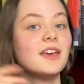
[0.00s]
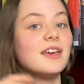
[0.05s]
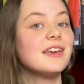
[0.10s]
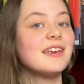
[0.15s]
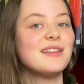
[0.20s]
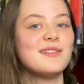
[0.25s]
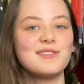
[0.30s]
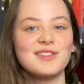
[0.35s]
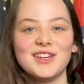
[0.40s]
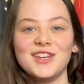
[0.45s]

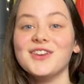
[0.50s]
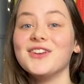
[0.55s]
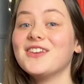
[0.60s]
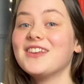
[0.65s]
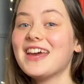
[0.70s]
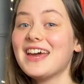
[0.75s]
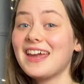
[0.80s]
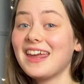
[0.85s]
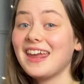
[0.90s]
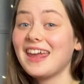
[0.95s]
It's a new
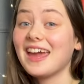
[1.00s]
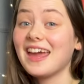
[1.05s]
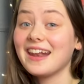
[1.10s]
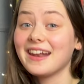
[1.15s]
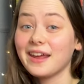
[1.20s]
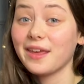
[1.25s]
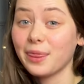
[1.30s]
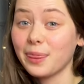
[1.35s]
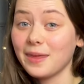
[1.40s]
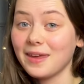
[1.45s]
day and
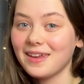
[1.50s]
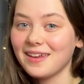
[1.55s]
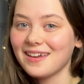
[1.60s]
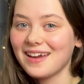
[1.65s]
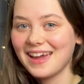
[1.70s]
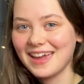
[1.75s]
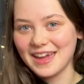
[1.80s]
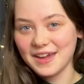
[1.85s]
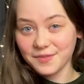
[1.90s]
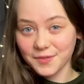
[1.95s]
I think
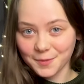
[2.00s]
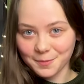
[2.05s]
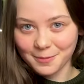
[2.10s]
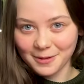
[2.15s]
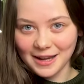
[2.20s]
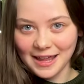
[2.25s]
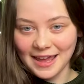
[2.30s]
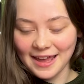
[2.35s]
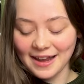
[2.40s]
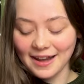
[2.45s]
I have a
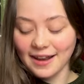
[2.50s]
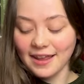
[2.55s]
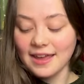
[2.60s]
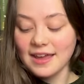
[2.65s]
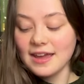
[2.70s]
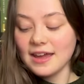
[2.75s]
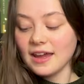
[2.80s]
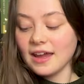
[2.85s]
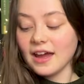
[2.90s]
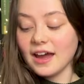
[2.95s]
plan.
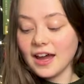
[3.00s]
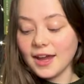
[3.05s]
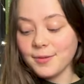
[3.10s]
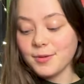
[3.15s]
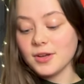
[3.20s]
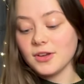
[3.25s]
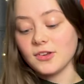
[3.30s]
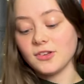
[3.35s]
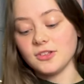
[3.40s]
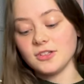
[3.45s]
I'm
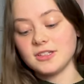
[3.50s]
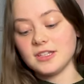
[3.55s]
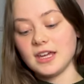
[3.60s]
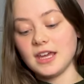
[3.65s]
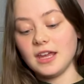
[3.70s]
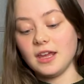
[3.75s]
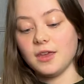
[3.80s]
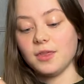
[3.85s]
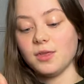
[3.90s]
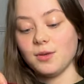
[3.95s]
going to
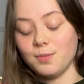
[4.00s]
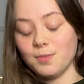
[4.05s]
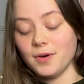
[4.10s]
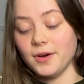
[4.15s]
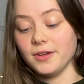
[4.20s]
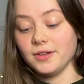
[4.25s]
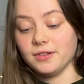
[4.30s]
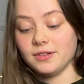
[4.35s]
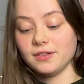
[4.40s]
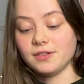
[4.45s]
take the
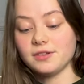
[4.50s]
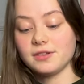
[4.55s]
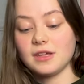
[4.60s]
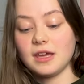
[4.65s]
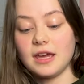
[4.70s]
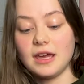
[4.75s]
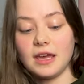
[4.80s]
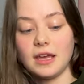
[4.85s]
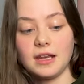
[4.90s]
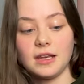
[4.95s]
bodice
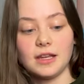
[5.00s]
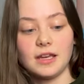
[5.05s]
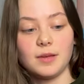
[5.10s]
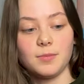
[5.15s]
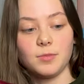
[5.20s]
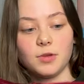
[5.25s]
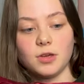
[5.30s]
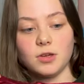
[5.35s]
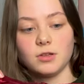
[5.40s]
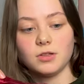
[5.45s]
and
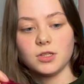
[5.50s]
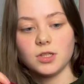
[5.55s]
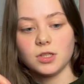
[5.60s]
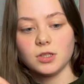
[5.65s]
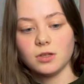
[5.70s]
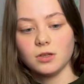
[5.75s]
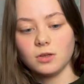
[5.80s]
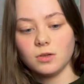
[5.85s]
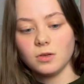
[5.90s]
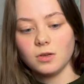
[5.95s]
I'm going
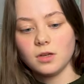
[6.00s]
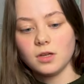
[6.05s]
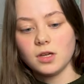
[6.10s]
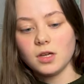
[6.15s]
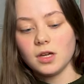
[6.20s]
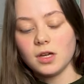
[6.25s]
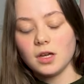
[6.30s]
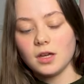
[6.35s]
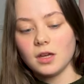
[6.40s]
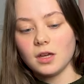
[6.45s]
to
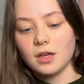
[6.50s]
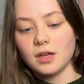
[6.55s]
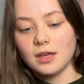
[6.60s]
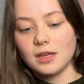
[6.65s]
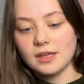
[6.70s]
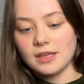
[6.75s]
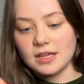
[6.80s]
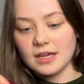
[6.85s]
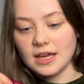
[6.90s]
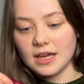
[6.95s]

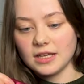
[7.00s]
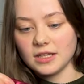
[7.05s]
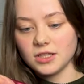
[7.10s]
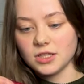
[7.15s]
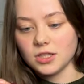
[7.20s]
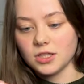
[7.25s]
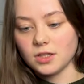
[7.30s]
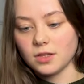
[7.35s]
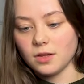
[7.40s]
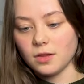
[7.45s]

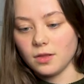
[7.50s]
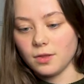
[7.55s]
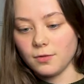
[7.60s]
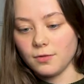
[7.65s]
attach the